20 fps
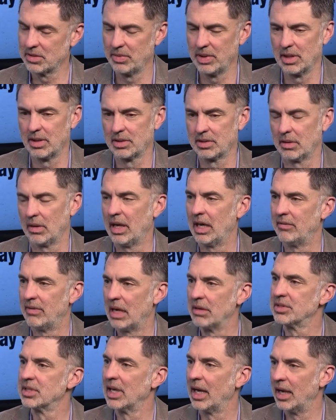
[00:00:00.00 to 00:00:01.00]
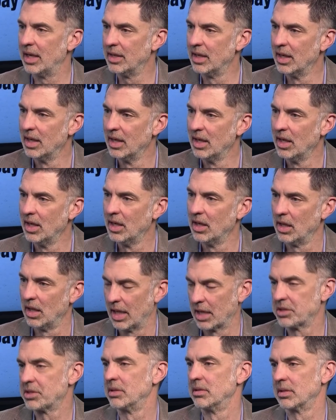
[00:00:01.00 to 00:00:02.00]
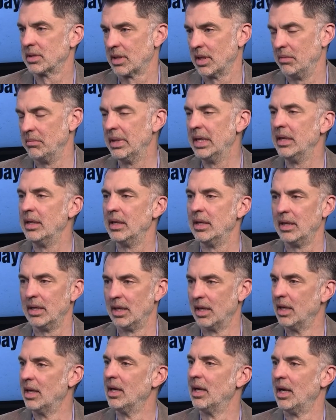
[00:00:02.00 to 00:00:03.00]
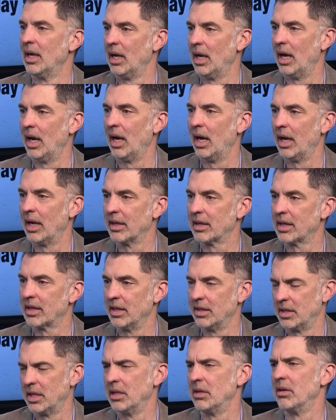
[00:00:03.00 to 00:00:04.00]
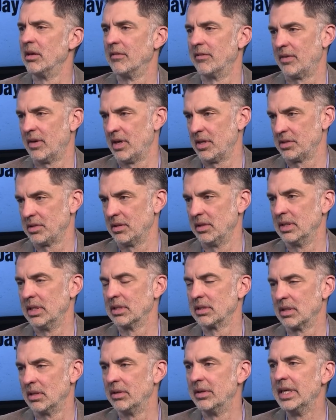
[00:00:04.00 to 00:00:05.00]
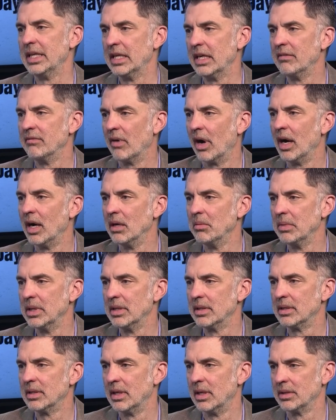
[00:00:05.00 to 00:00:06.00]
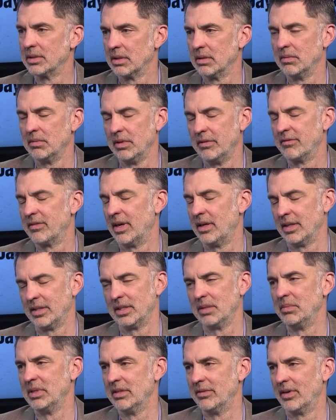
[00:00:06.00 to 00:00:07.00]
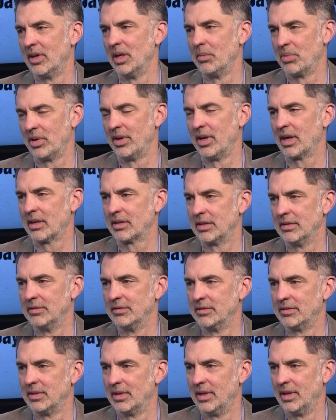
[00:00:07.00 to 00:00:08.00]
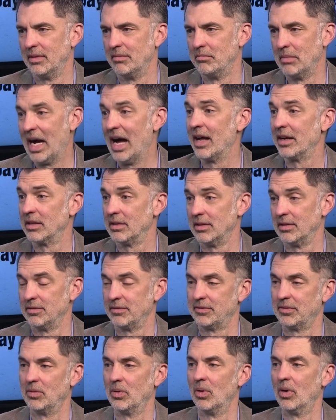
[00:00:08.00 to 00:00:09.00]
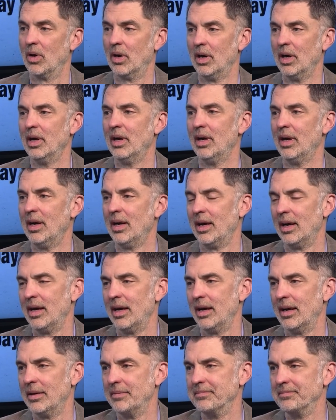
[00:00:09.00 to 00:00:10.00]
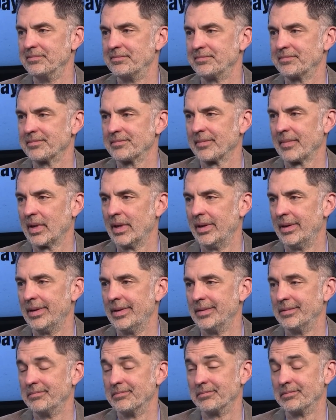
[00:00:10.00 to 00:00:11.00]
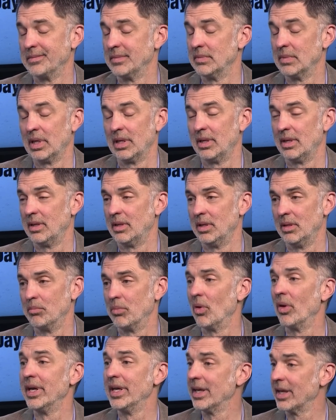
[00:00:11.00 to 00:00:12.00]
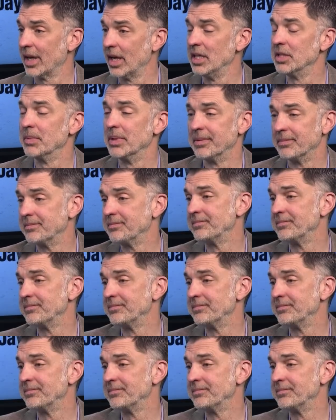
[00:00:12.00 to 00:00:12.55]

We also have outside lecturers come in and uh, continue to foster this learning environment. Uh, so we found it to be a very productive mm -hmm. model for um, um, uh, employee engagement.